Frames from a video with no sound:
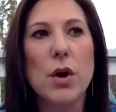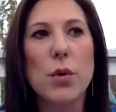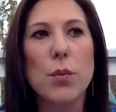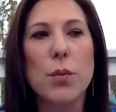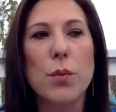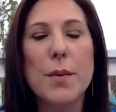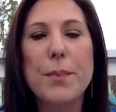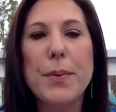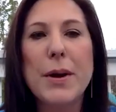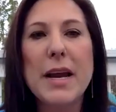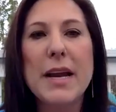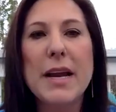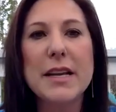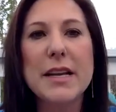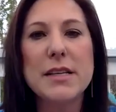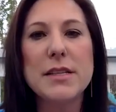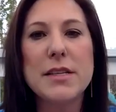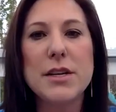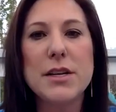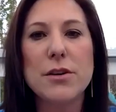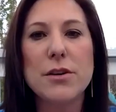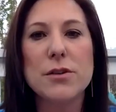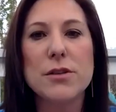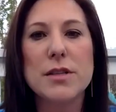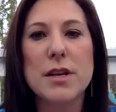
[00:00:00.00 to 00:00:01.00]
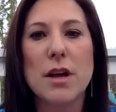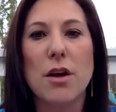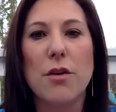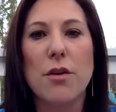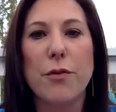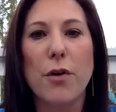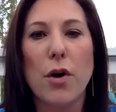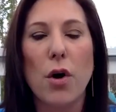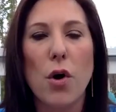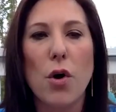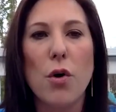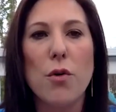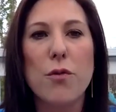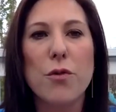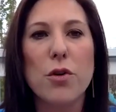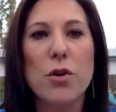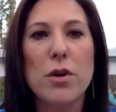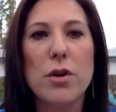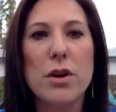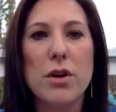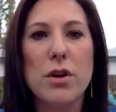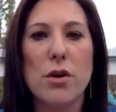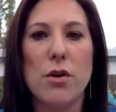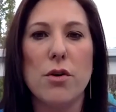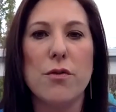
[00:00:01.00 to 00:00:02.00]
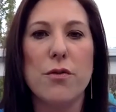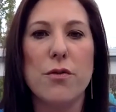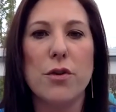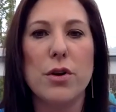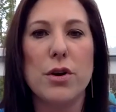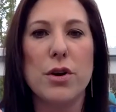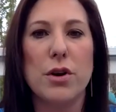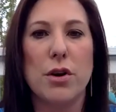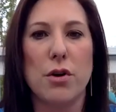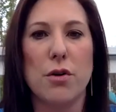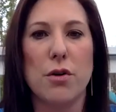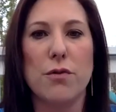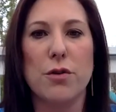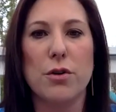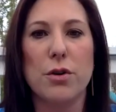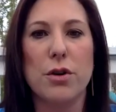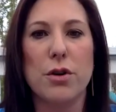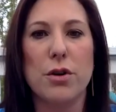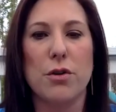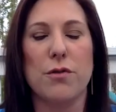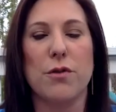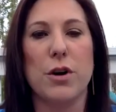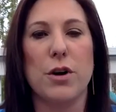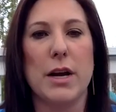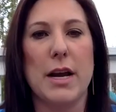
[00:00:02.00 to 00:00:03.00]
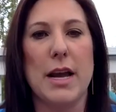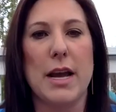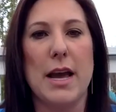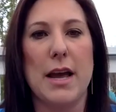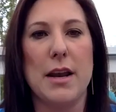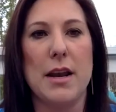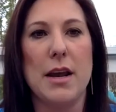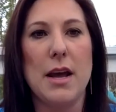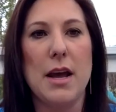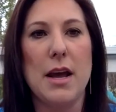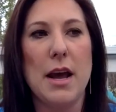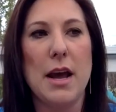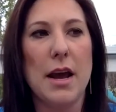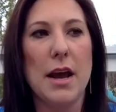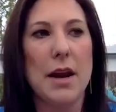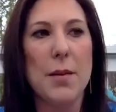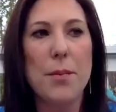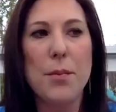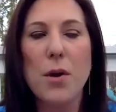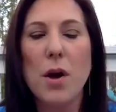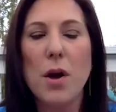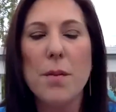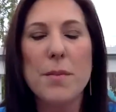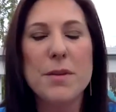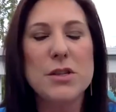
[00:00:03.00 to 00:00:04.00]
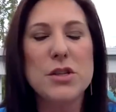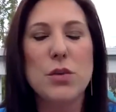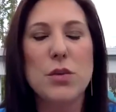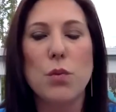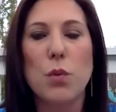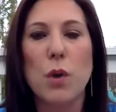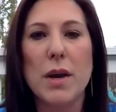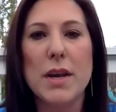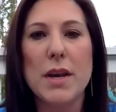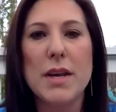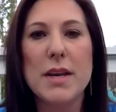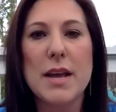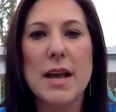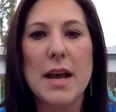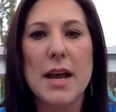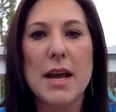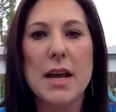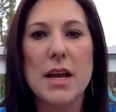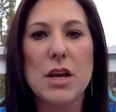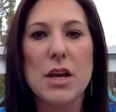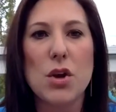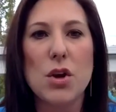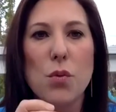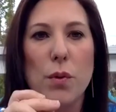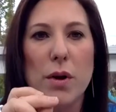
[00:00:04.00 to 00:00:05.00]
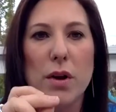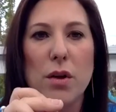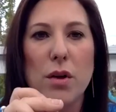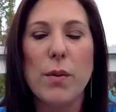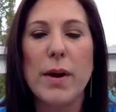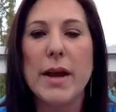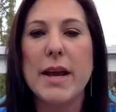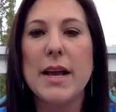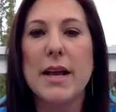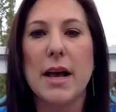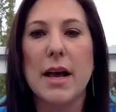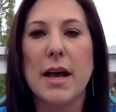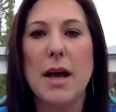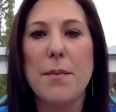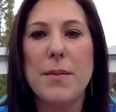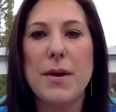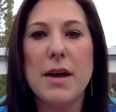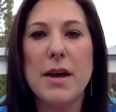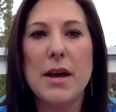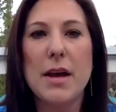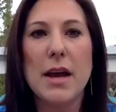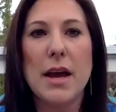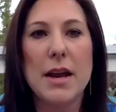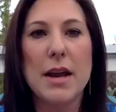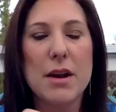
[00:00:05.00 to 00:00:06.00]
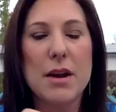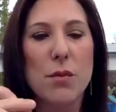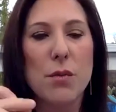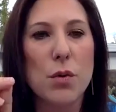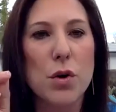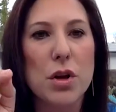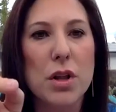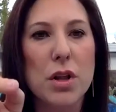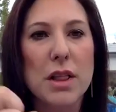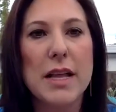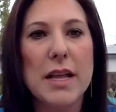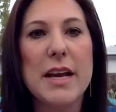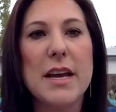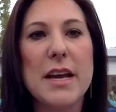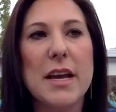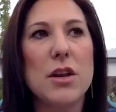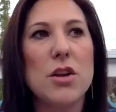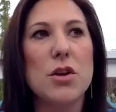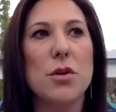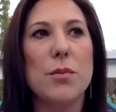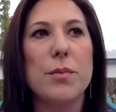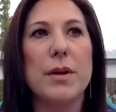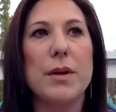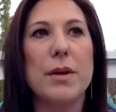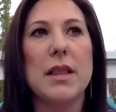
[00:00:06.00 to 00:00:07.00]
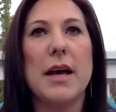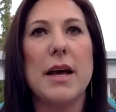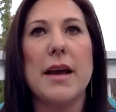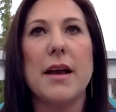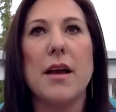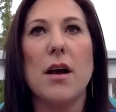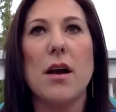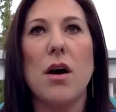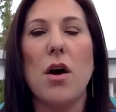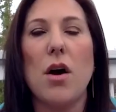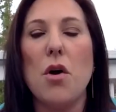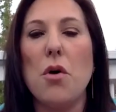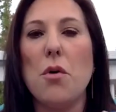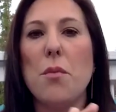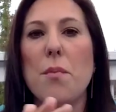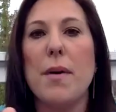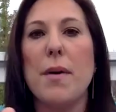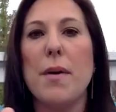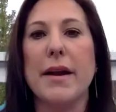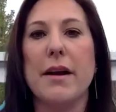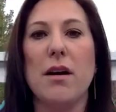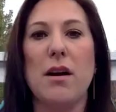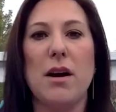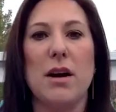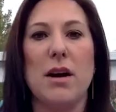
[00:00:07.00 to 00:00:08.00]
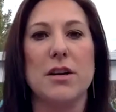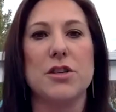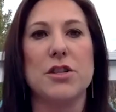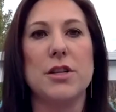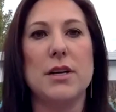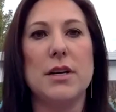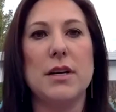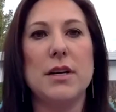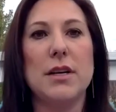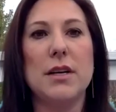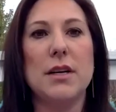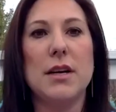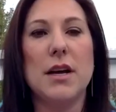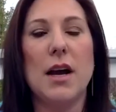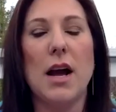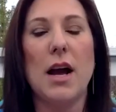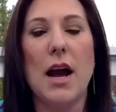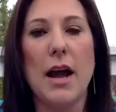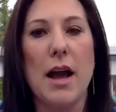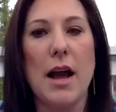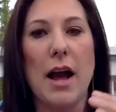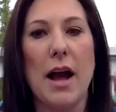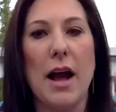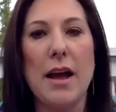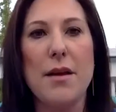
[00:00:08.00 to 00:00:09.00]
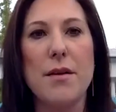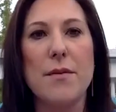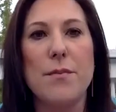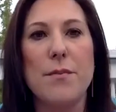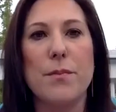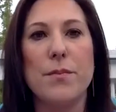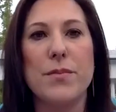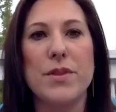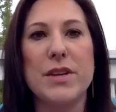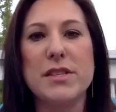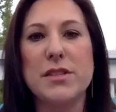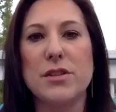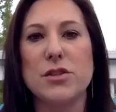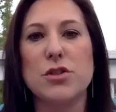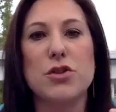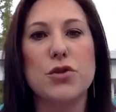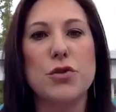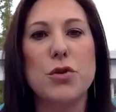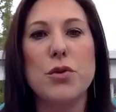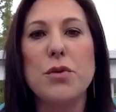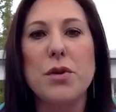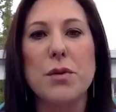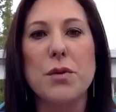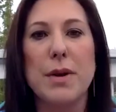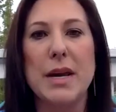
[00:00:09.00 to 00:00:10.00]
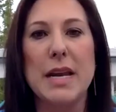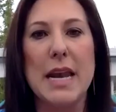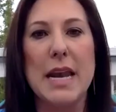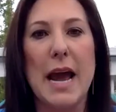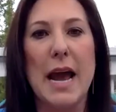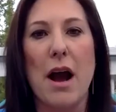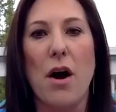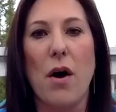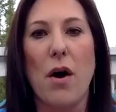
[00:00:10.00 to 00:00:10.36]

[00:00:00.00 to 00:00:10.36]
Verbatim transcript: Repeat it to yourself over and over and over and over again. And I promise you, one day you will wake up and it will click and you'll be like, oh my gosh, I, I this is true to me now.